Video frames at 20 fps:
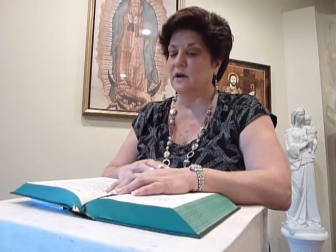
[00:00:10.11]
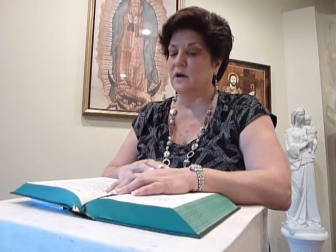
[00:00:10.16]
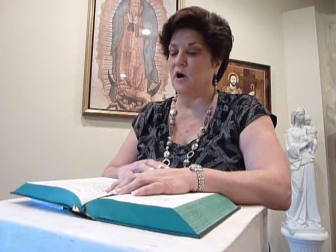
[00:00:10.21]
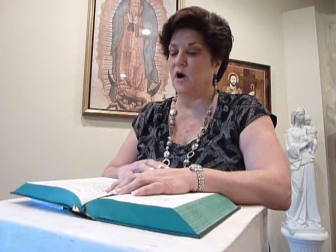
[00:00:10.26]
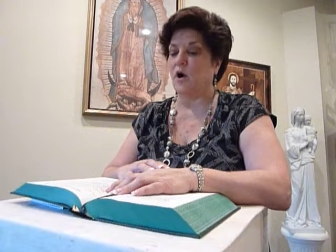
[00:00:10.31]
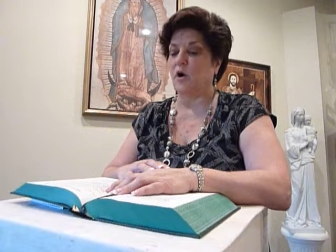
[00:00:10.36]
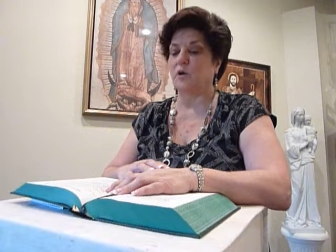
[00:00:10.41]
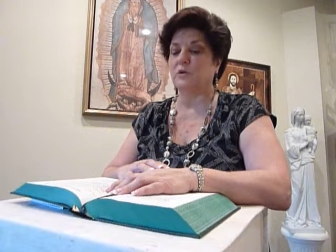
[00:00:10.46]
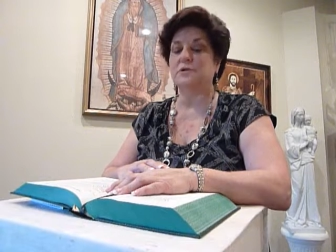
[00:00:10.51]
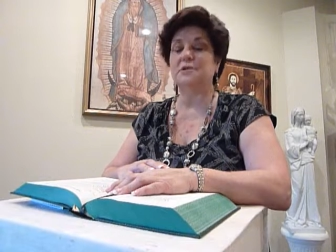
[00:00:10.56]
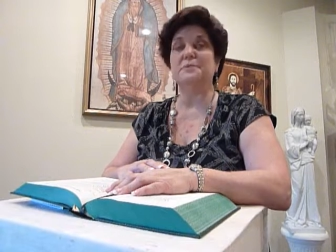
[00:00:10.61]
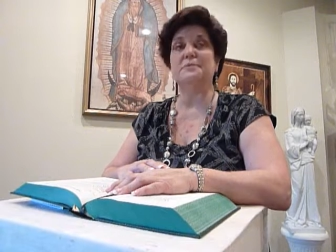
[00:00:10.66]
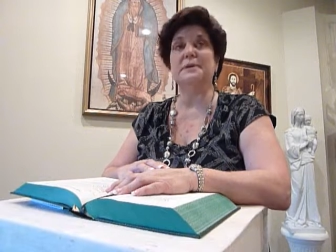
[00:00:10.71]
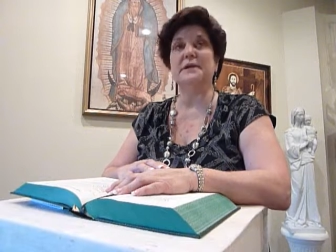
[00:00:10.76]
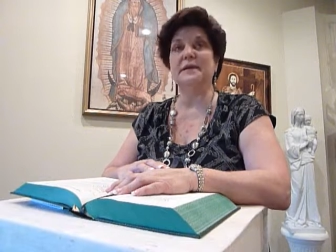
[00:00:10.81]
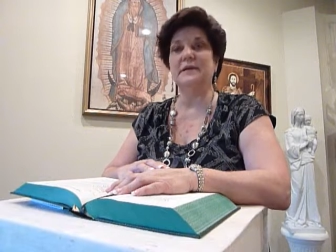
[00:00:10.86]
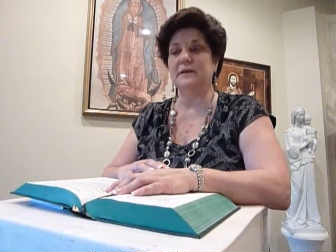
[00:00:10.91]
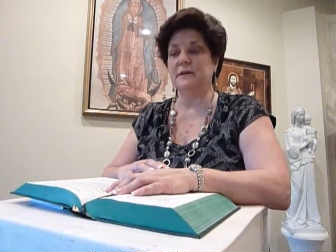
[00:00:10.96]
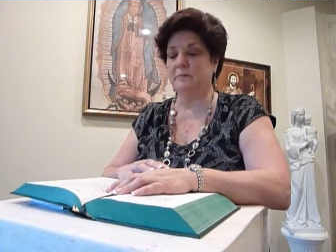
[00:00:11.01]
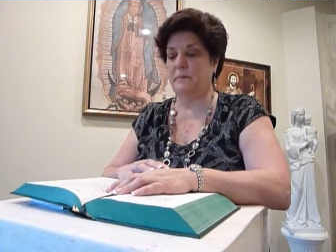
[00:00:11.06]
called to
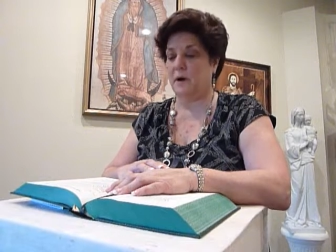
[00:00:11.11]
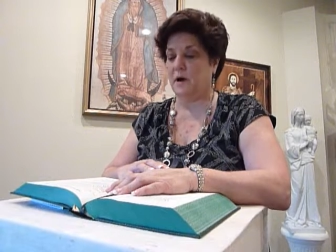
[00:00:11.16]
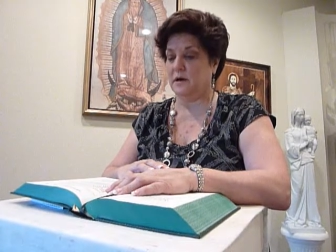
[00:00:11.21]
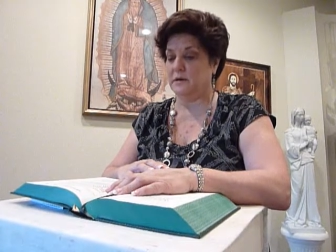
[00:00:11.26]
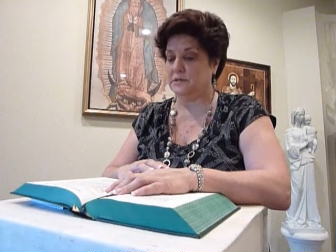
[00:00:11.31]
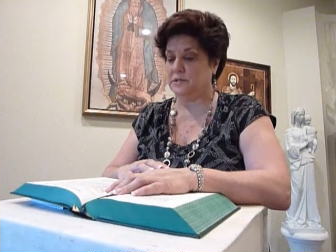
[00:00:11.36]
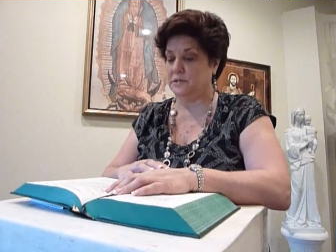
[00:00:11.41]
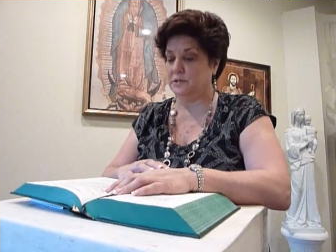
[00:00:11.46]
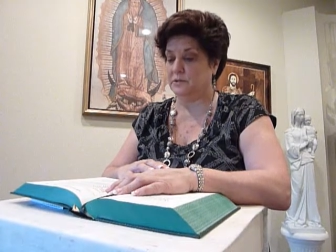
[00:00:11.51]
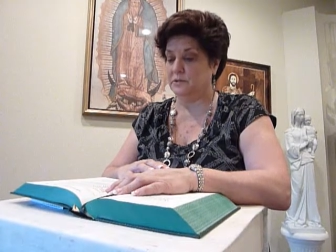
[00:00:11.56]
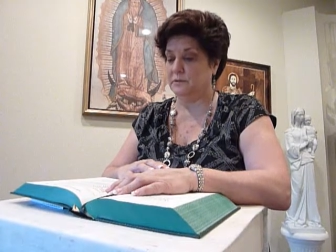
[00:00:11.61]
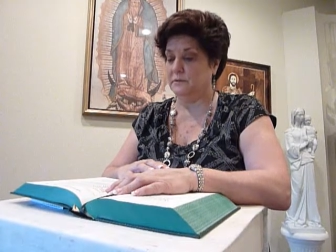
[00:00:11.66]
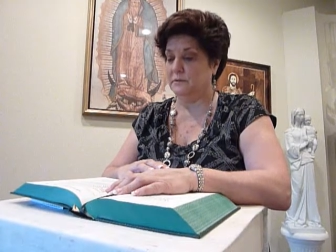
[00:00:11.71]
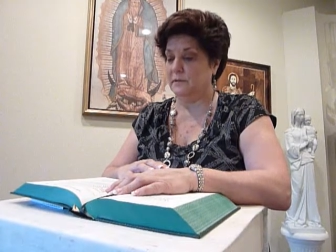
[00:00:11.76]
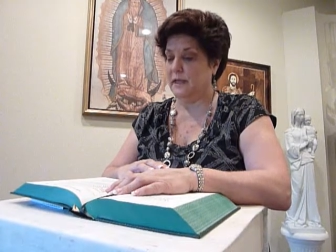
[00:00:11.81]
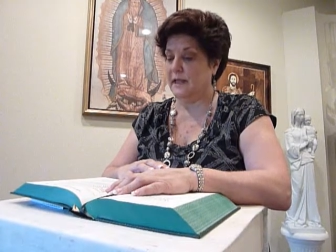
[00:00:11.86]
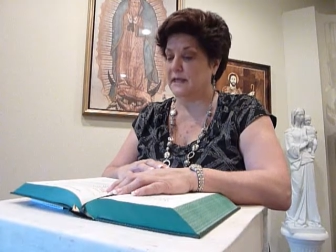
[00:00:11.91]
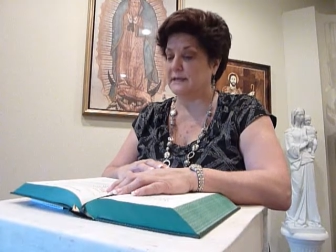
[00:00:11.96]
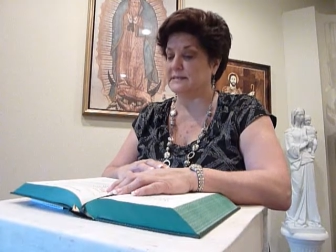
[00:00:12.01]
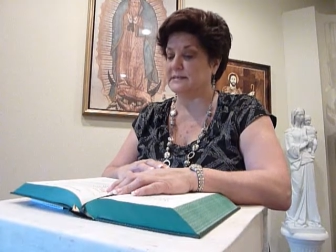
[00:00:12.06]
be an apostle
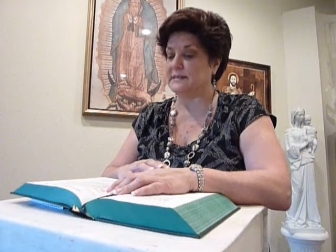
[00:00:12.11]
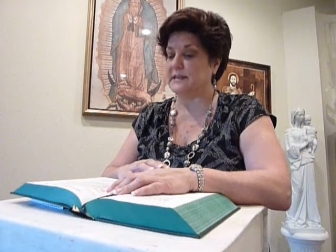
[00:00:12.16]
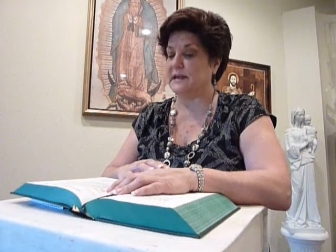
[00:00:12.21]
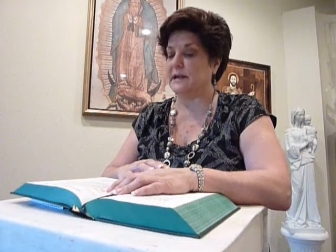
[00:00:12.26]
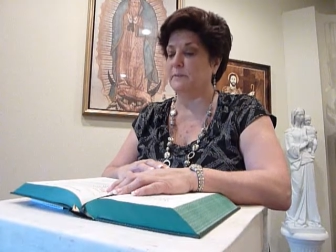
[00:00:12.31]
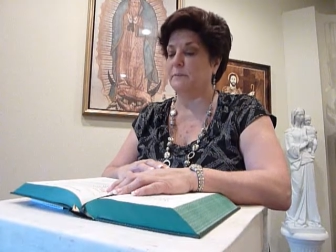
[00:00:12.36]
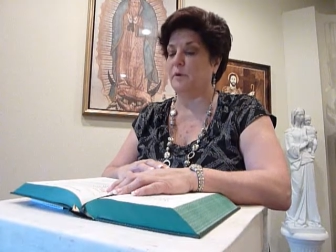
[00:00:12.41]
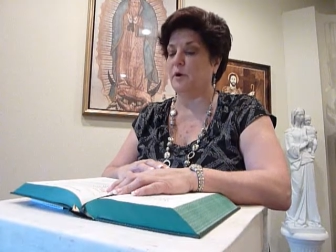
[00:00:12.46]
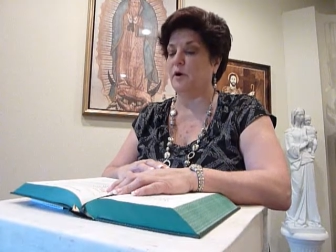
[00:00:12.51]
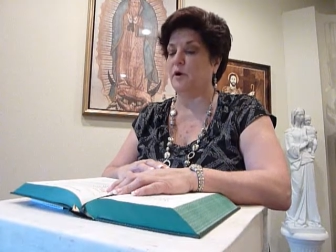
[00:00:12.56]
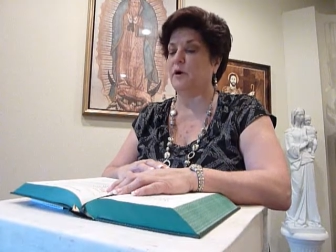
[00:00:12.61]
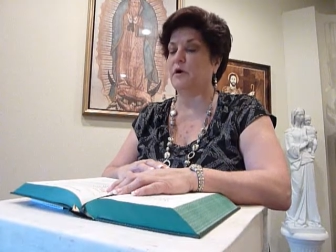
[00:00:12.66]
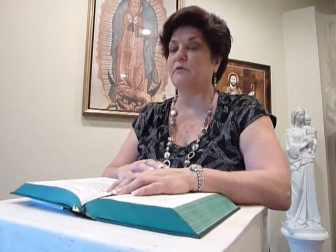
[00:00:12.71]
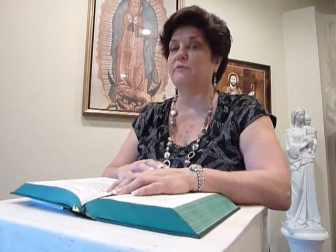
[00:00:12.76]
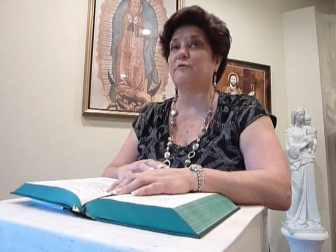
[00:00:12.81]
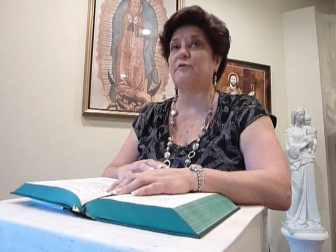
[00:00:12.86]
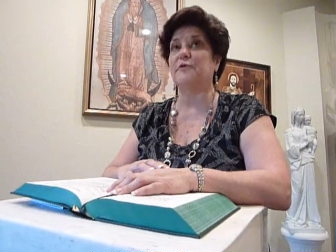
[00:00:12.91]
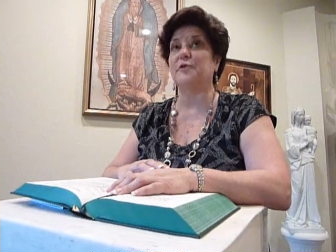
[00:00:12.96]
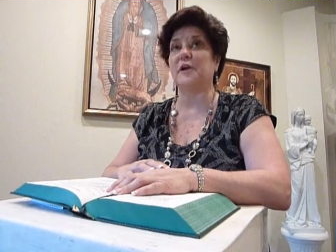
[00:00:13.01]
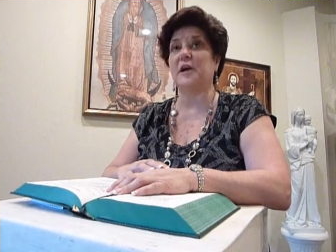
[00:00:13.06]
and set
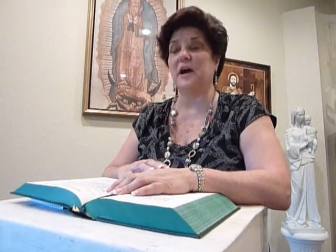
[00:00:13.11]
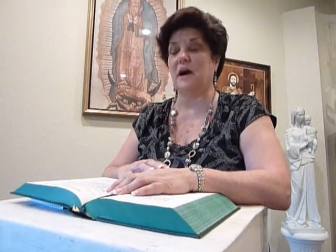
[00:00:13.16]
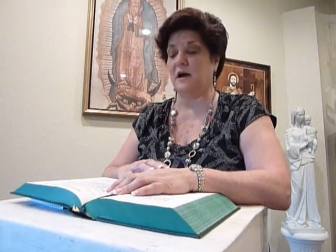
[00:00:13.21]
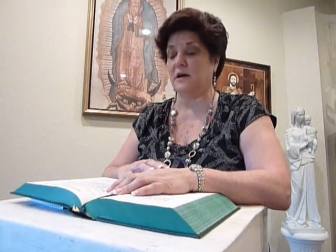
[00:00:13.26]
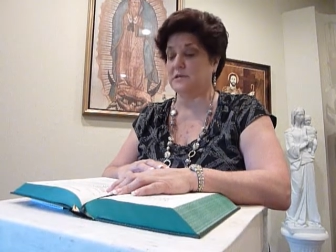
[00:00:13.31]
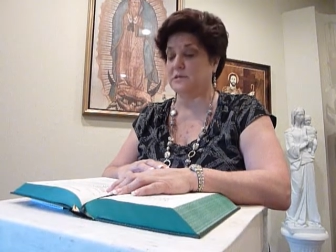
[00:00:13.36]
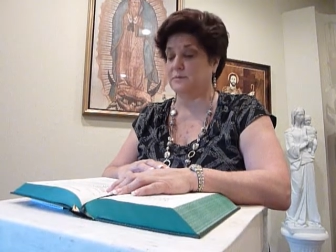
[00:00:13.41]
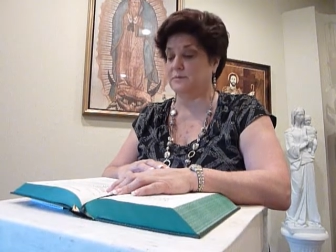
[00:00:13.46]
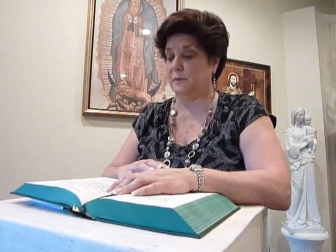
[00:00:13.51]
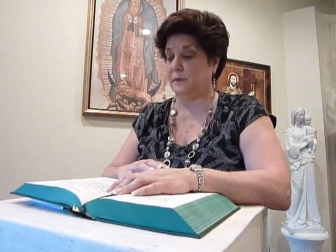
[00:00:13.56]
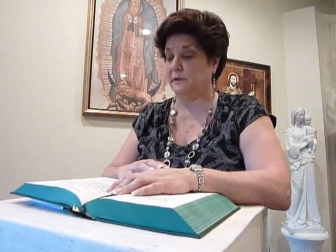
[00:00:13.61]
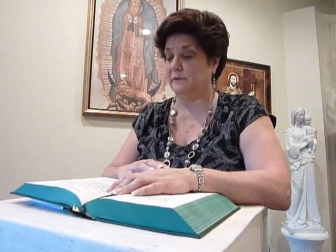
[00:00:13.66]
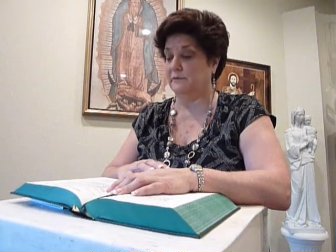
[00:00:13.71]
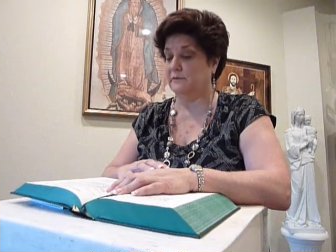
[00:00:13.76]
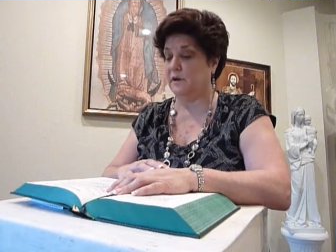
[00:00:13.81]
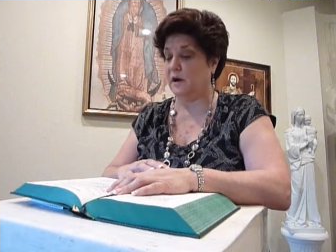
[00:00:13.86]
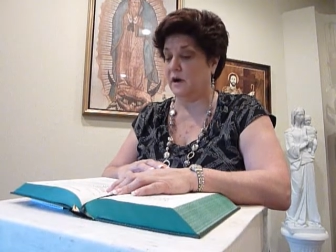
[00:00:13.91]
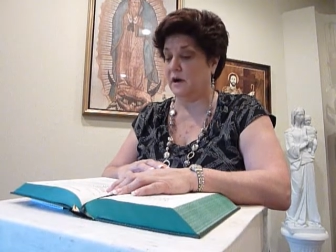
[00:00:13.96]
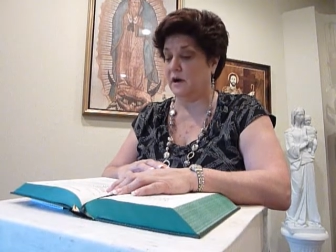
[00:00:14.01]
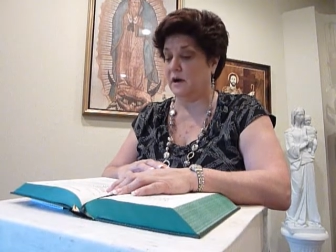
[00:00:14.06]
apart for the gospel
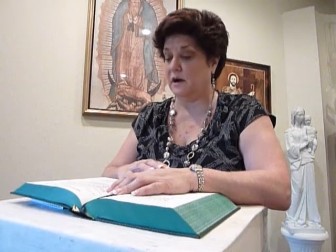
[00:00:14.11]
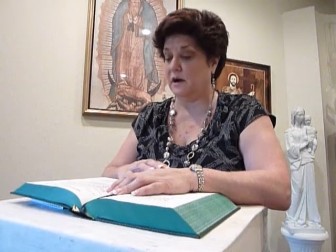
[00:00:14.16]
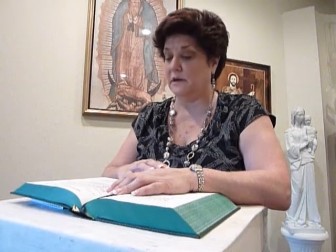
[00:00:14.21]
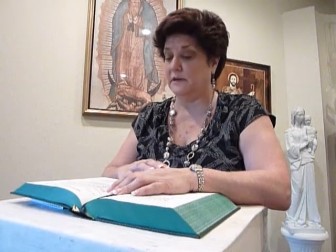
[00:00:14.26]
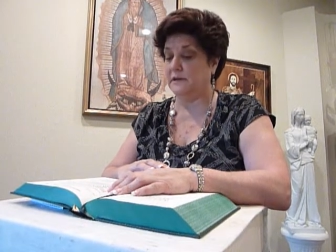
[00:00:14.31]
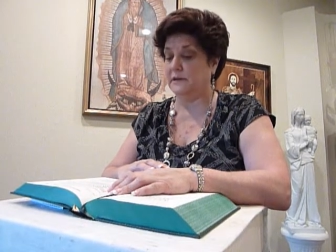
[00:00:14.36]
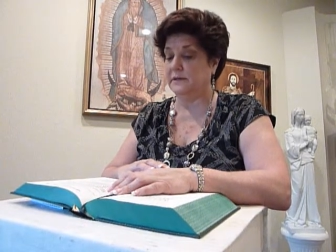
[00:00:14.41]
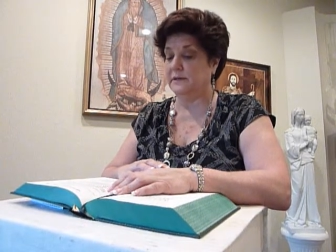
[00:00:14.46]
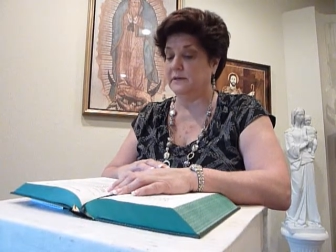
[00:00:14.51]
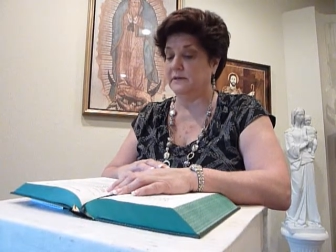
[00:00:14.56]
of God,